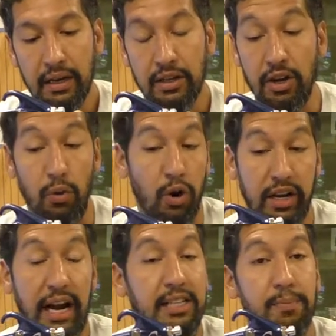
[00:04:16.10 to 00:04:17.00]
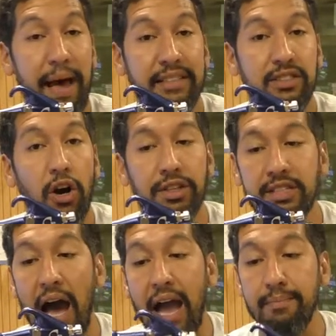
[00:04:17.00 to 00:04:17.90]
you know, working at its best all the
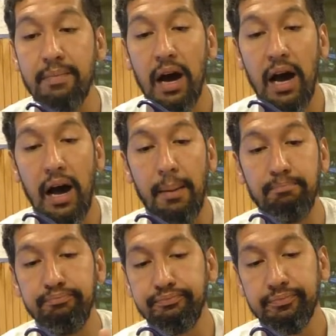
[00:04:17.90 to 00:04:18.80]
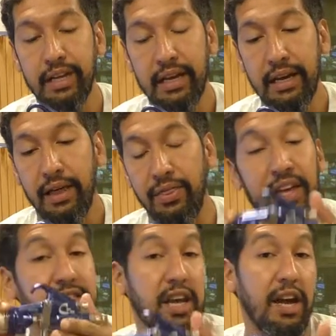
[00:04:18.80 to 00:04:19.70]
time. Um,
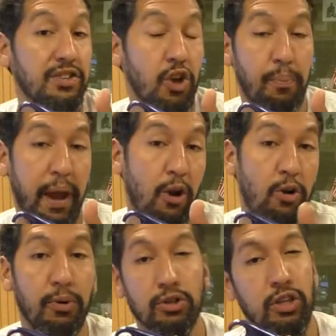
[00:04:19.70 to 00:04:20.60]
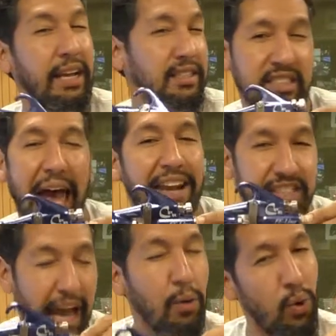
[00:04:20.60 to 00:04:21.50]
this gun is comparable to like a
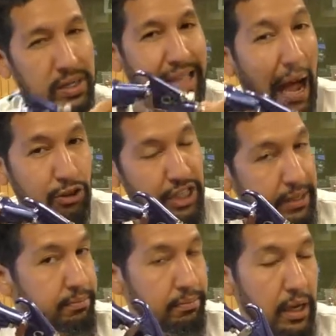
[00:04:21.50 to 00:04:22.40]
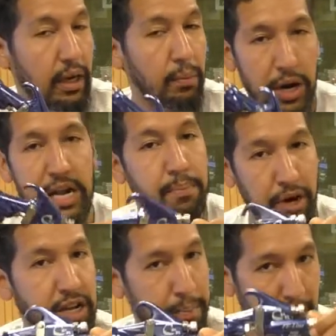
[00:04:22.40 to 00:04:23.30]
Satajet 1000. Pretty,
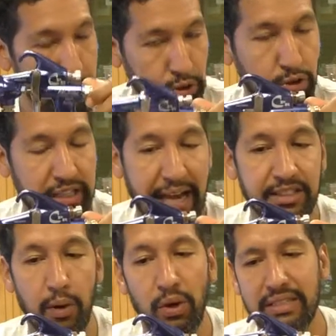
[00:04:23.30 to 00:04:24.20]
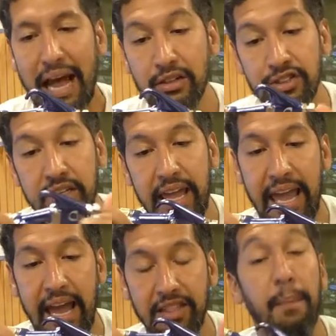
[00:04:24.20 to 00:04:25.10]
pretty comparable to a Satajet 1000
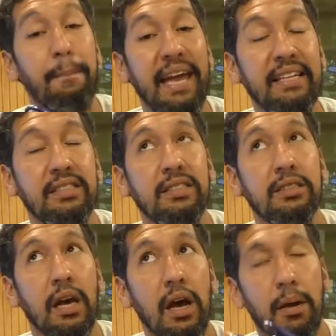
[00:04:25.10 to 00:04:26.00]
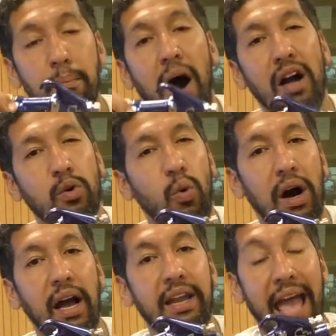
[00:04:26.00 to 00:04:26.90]
and the Binks Mach
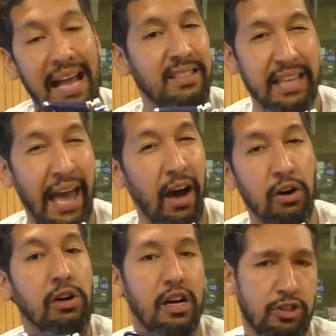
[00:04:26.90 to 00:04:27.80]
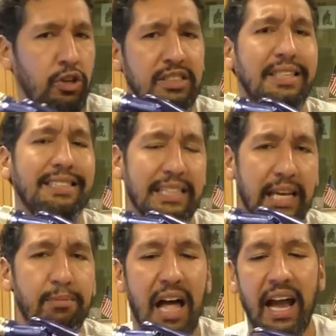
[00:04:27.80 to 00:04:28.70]
1 SL, also known as the
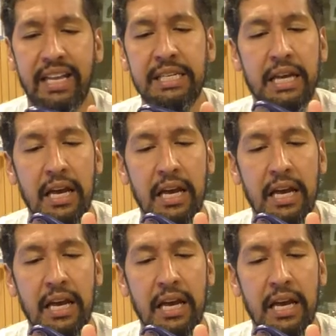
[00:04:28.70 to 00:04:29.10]
Slimline.